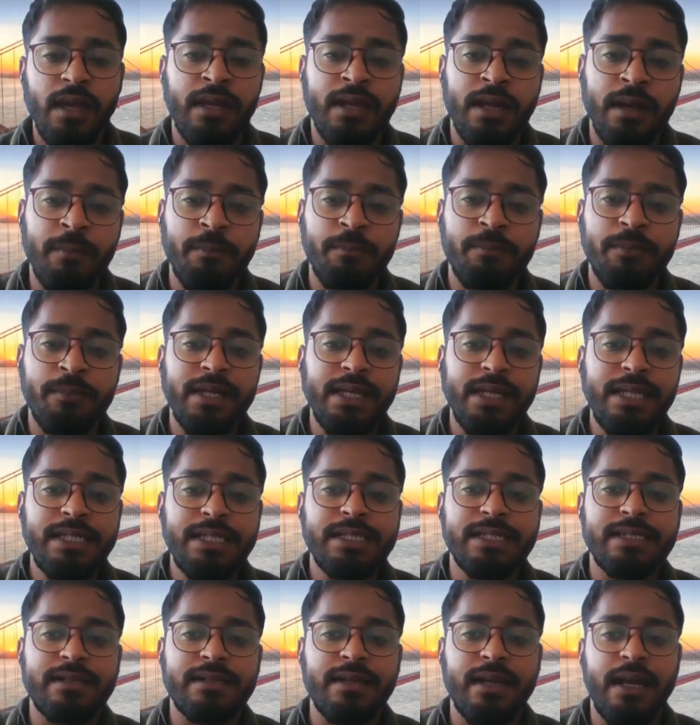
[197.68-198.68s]

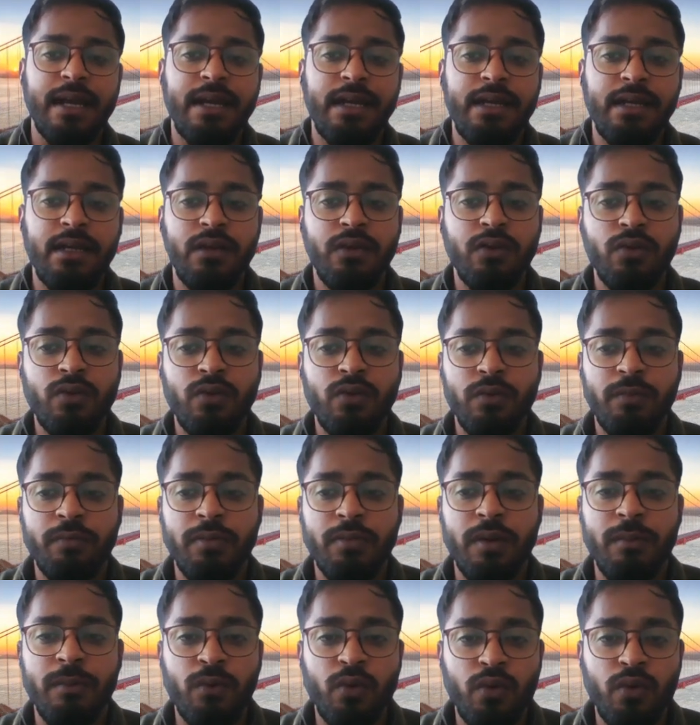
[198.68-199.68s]
companies try to
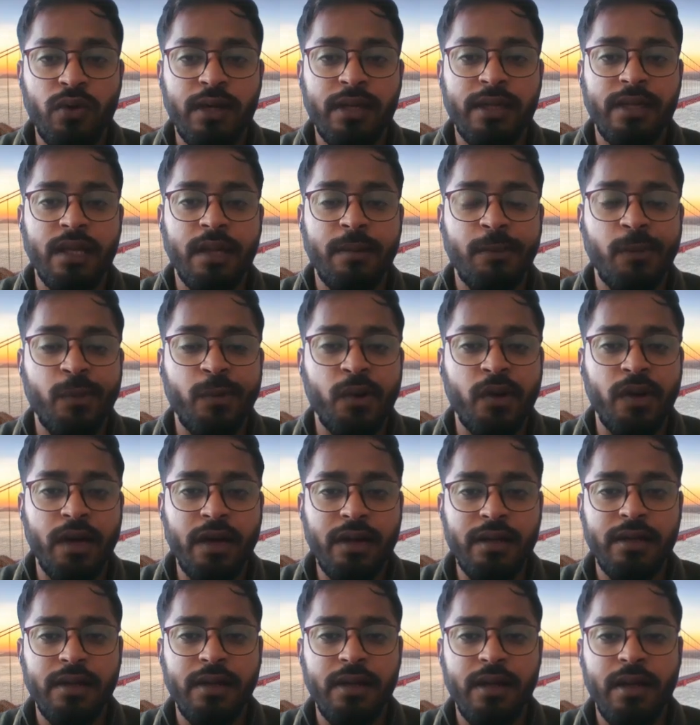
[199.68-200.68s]
promote their
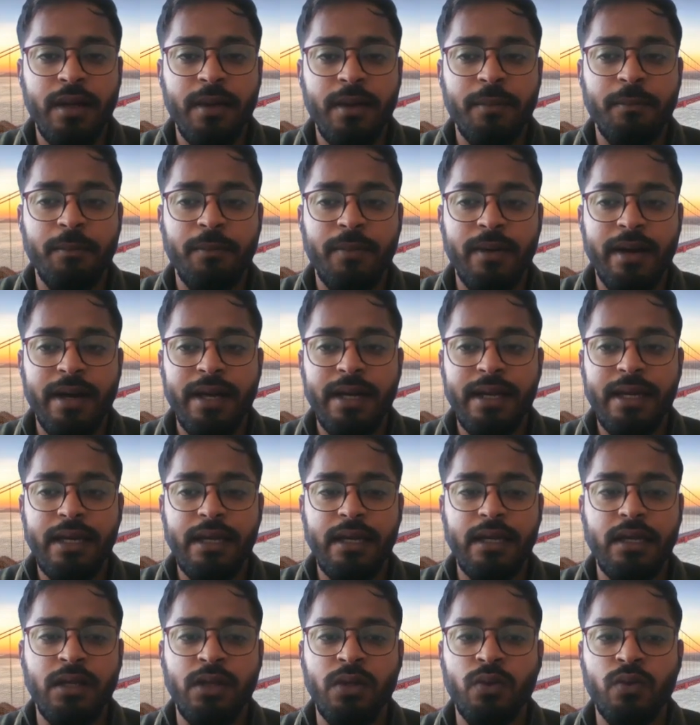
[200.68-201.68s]
product by
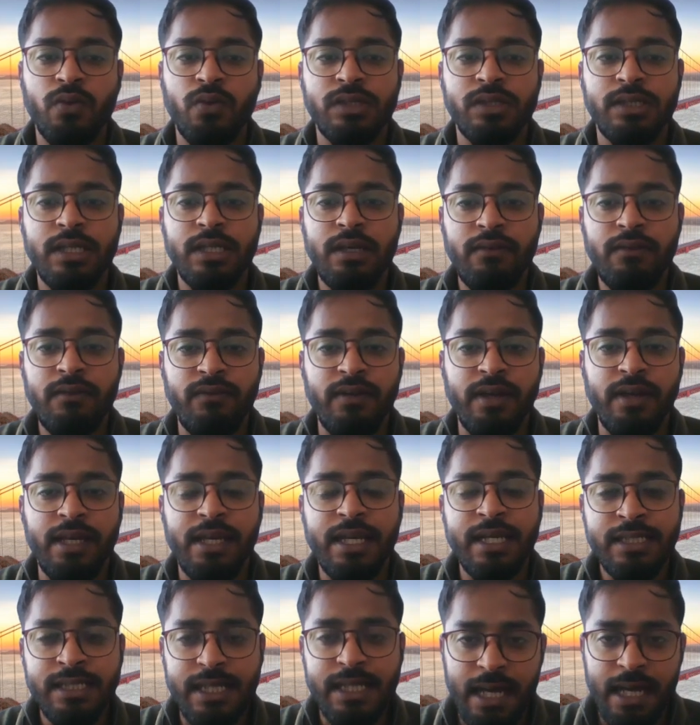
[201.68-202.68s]
using
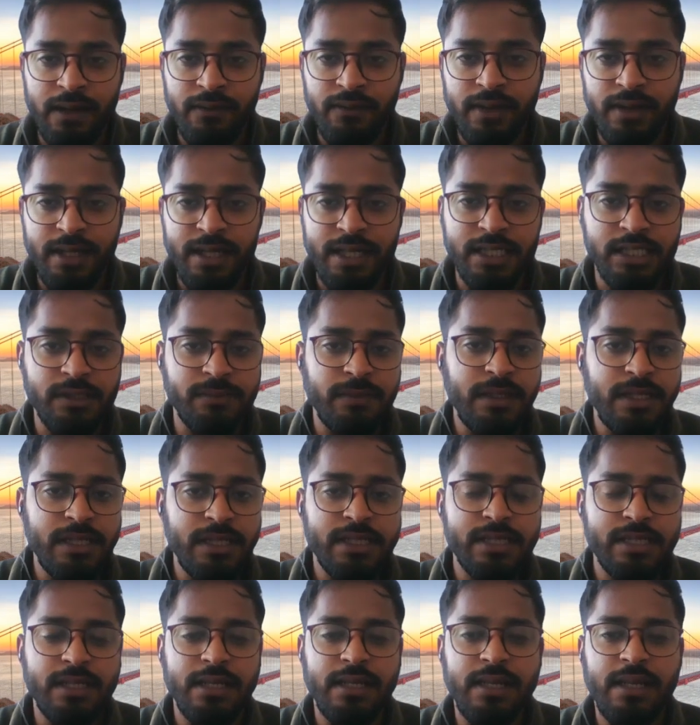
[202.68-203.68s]
various
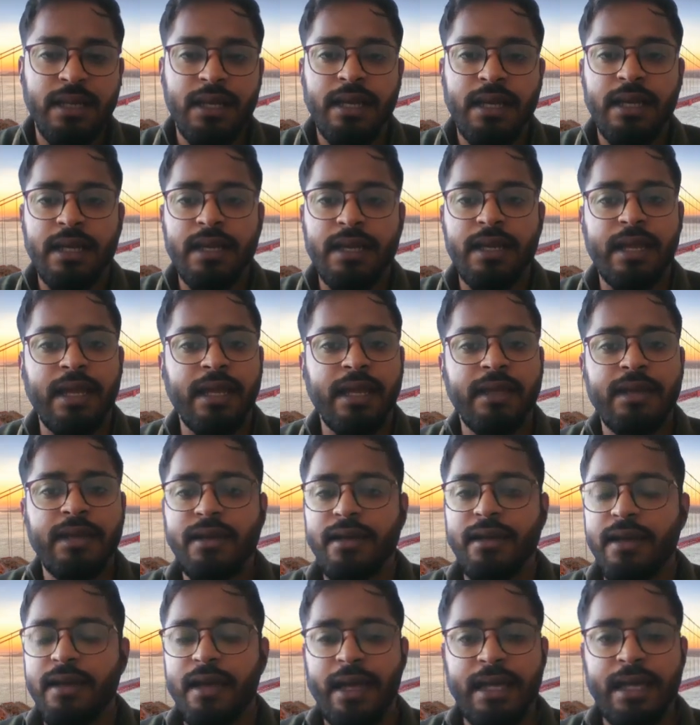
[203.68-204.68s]
advertisements,
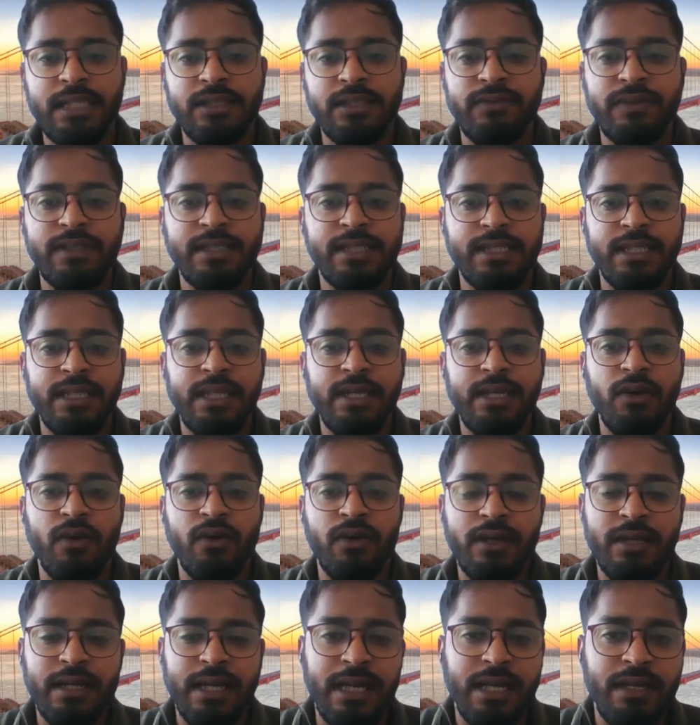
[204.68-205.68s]
like as we see
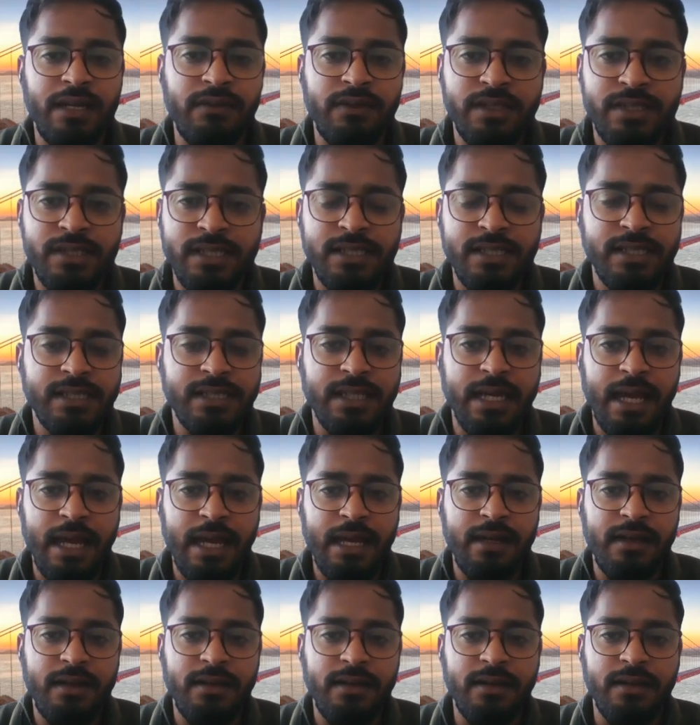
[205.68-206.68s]
on televisions
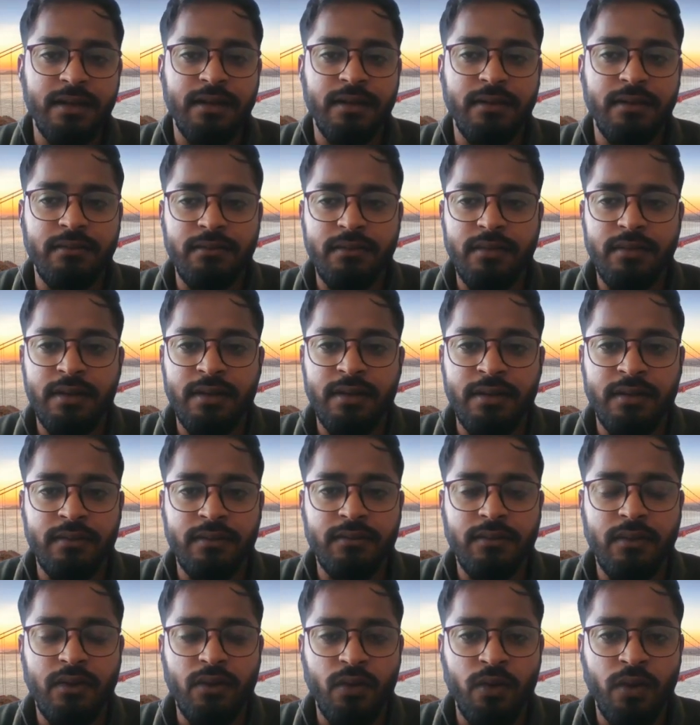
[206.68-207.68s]
and
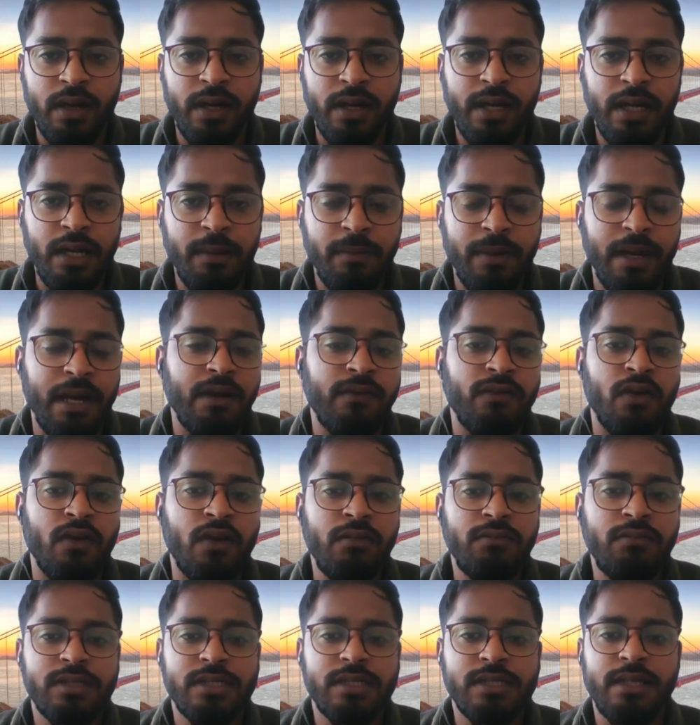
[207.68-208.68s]
OTT
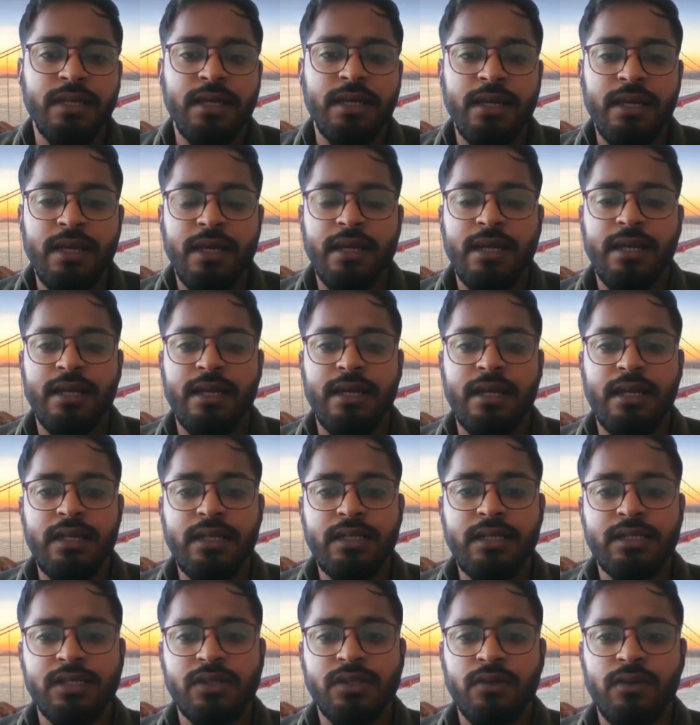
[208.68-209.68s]
platforms,
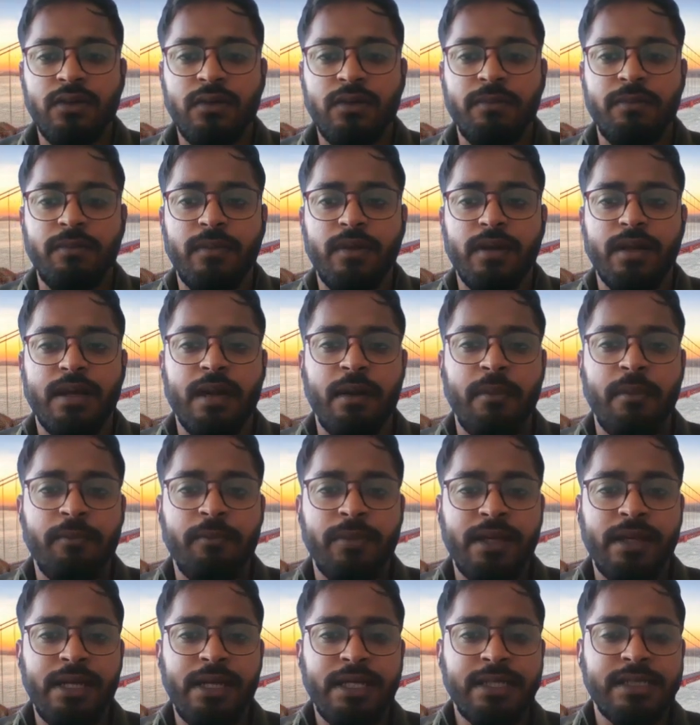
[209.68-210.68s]
right? So
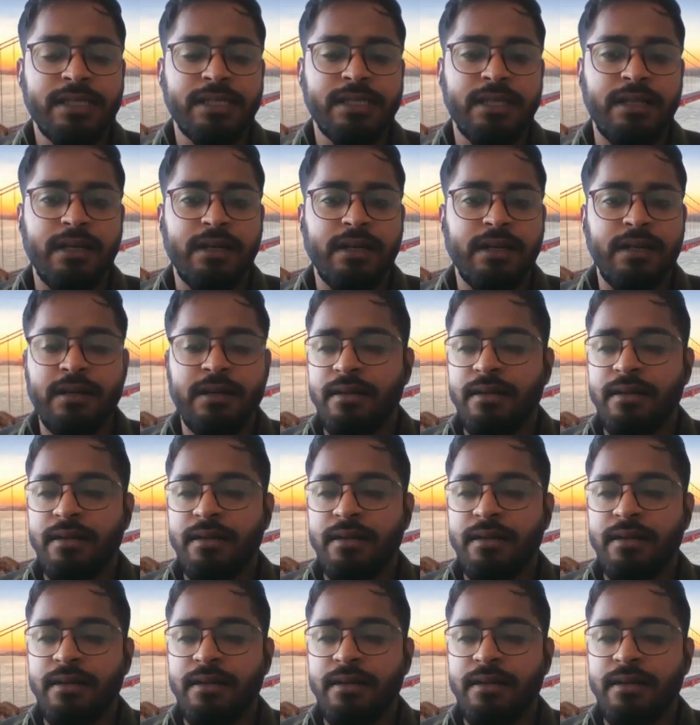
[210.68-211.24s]
companies